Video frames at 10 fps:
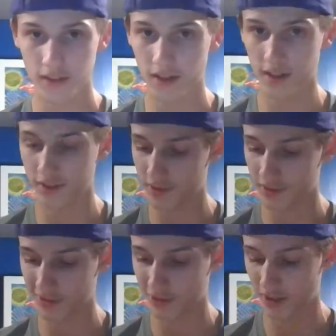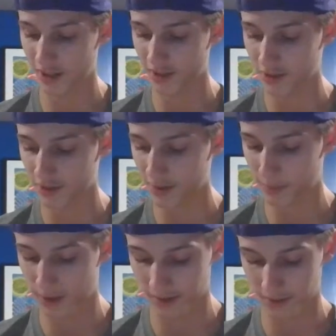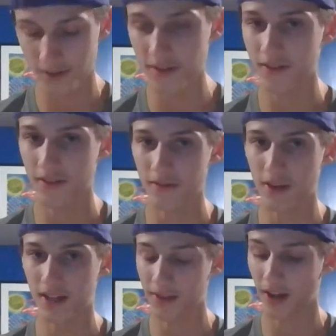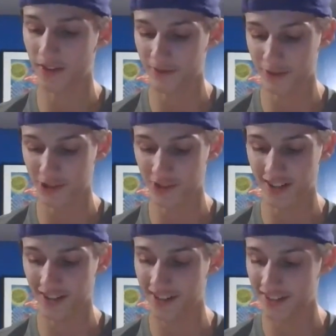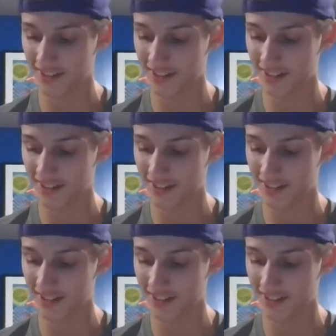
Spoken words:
Toss this in the trash. Come on. Manny got that for you, Greg.